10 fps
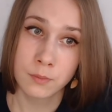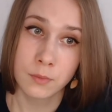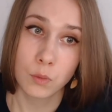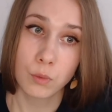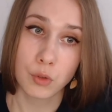
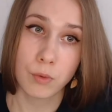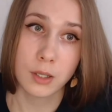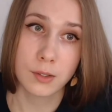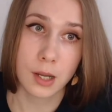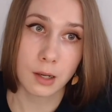which we
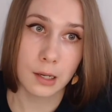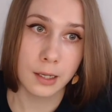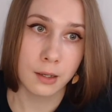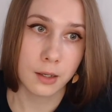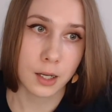exactly
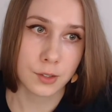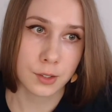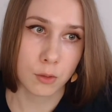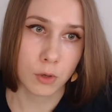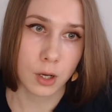got in
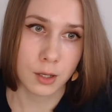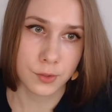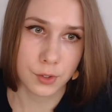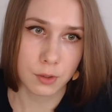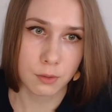our
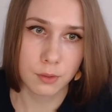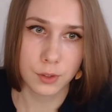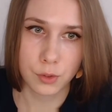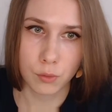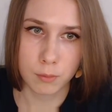answer. As
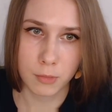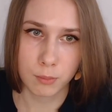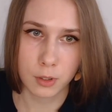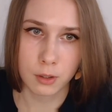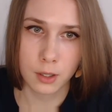you
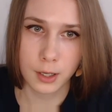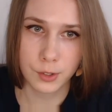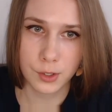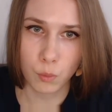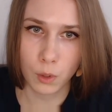remember,
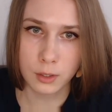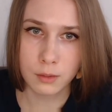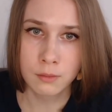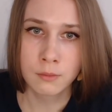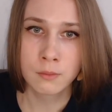ID
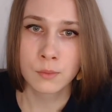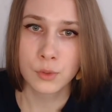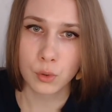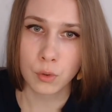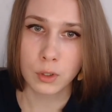1
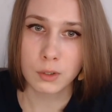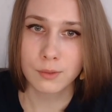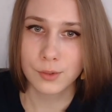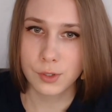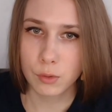score
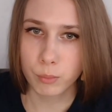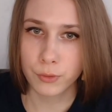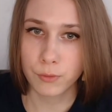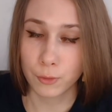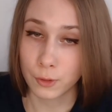
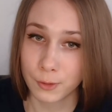0.4.